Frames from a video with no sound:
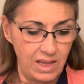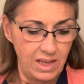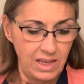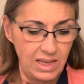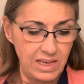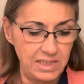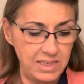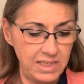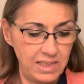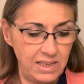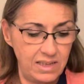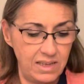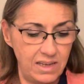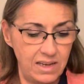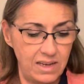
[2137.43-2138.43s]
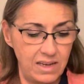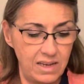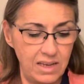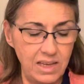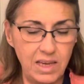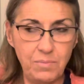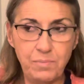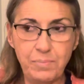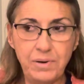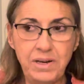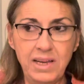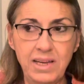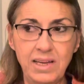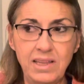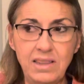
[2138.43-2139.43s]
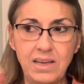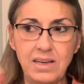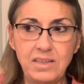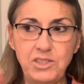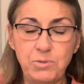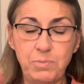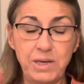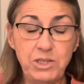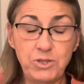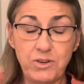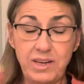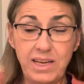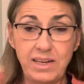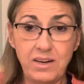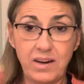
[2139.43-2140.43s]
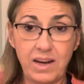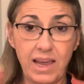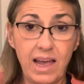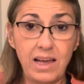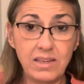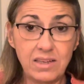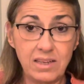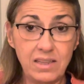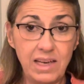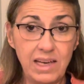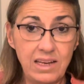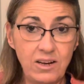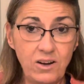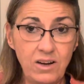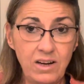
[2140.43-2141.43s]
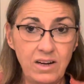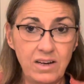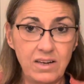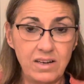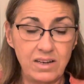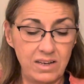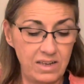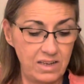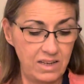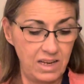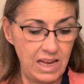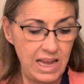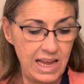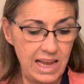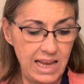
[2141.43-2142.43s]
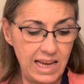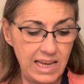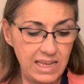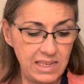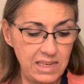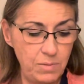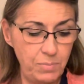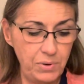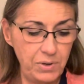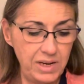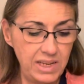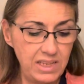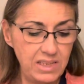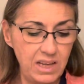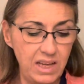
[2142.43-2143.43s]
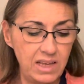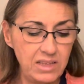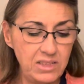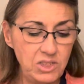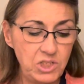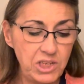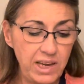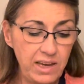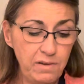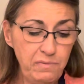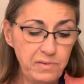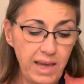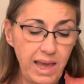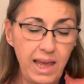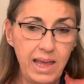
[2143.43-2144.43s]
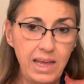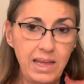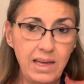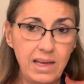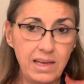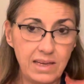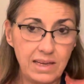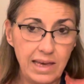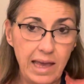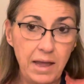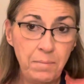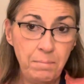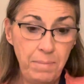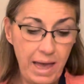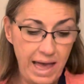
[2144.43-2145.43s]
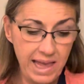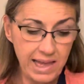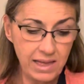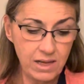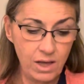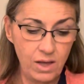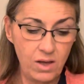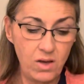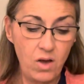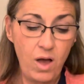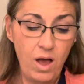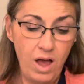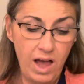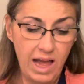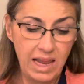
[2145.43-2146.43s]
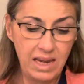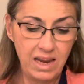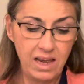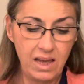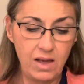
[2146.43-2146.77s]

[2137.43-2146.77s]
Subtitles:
He put it in the Gematrinator calculator, and he put in JFK came back on